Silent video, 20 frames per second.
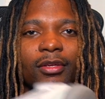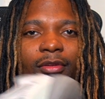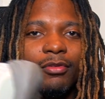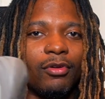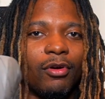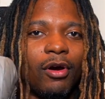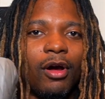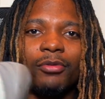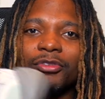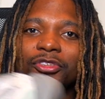you
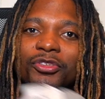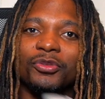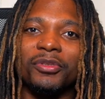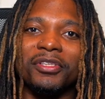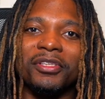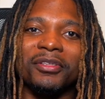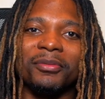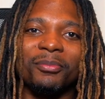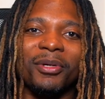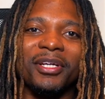know, I was
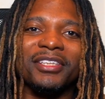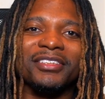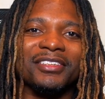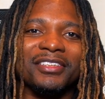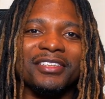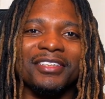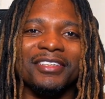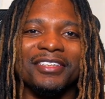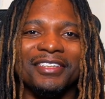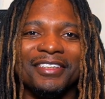tweaking
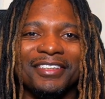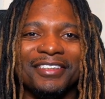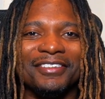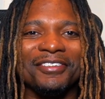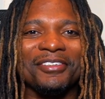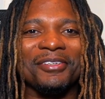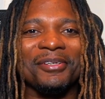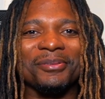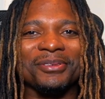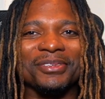basically. You
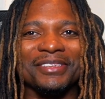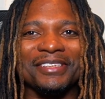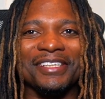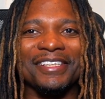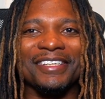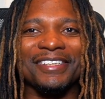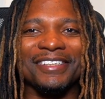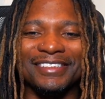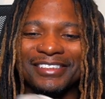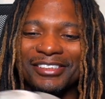know what I'm
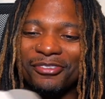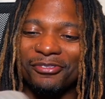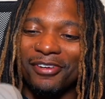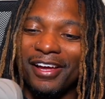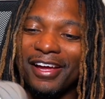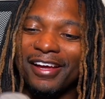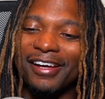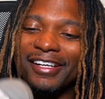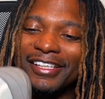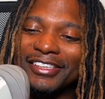saying? Because the
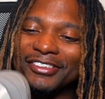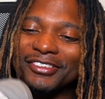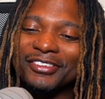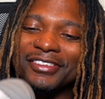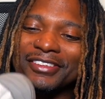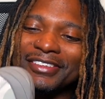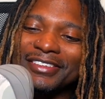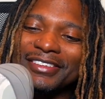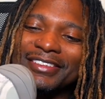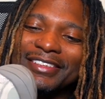
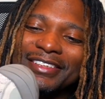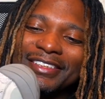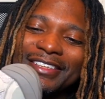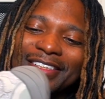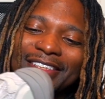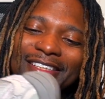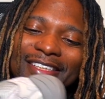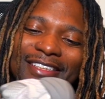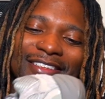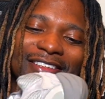500
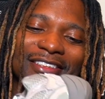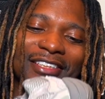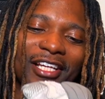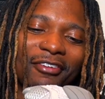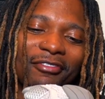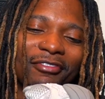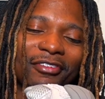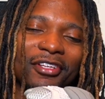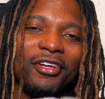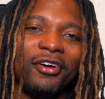is
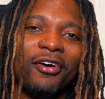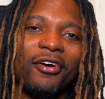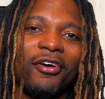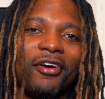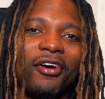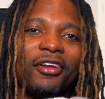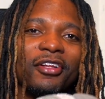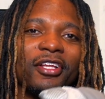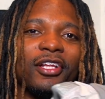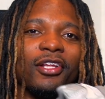definitely
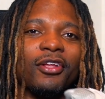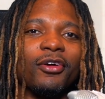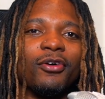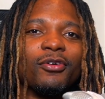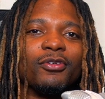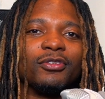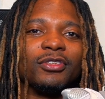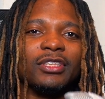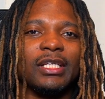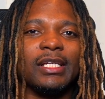hard, the
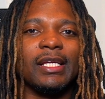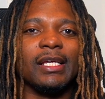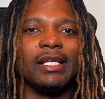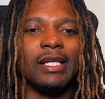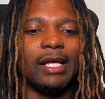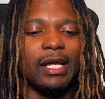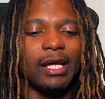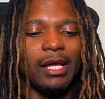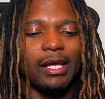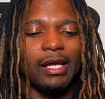lows and
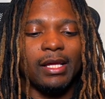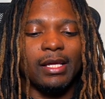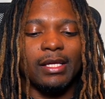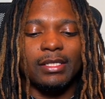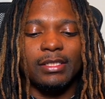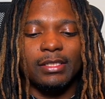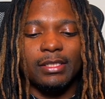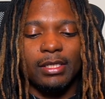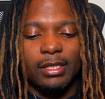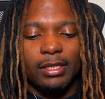the
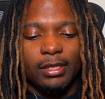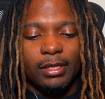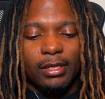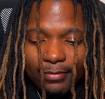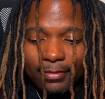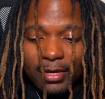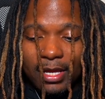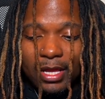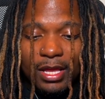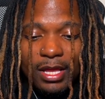highs.
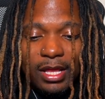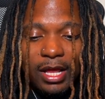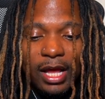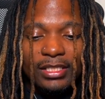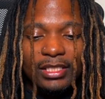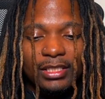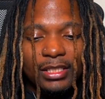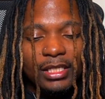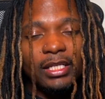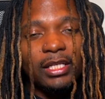Man, I
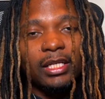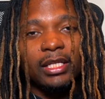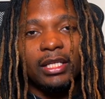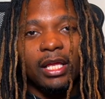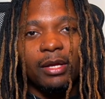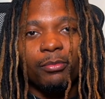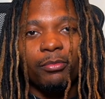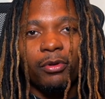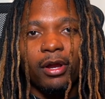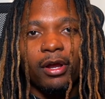seen the
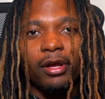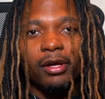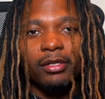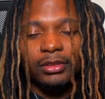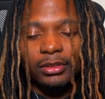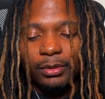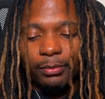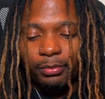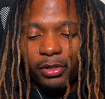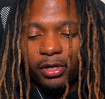Clay
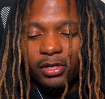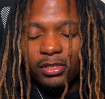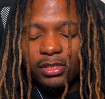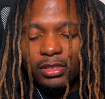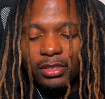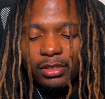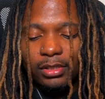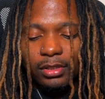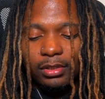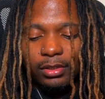Browns in
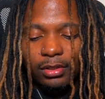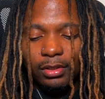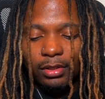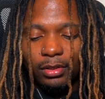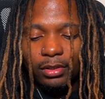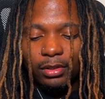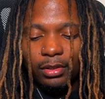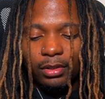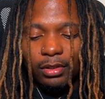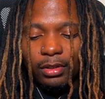person
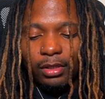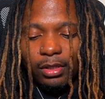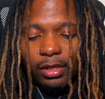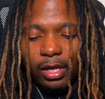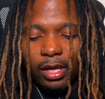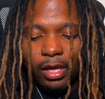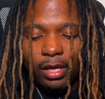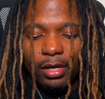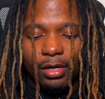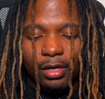
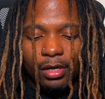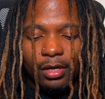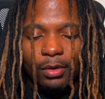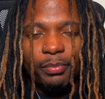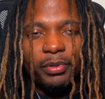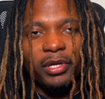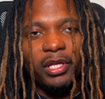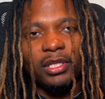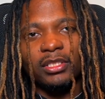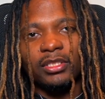at
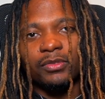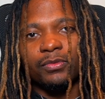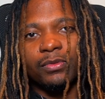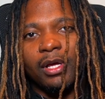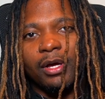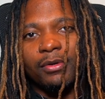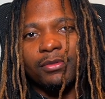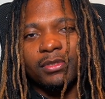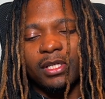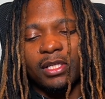Pillars when
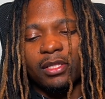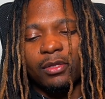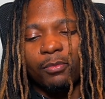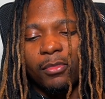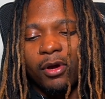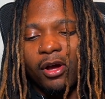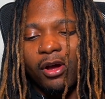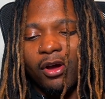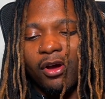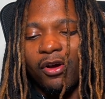I was at the
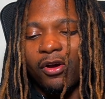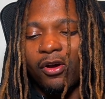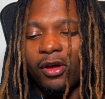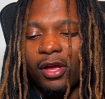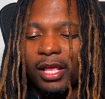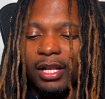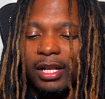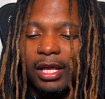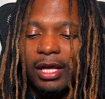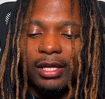mall,
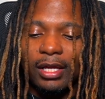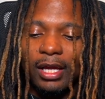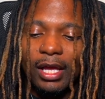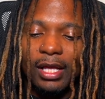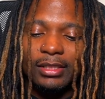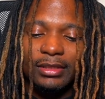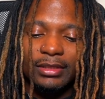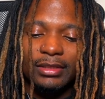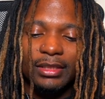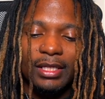and I
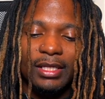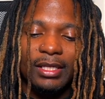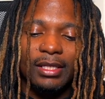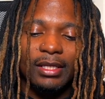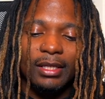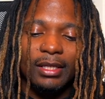gotta say,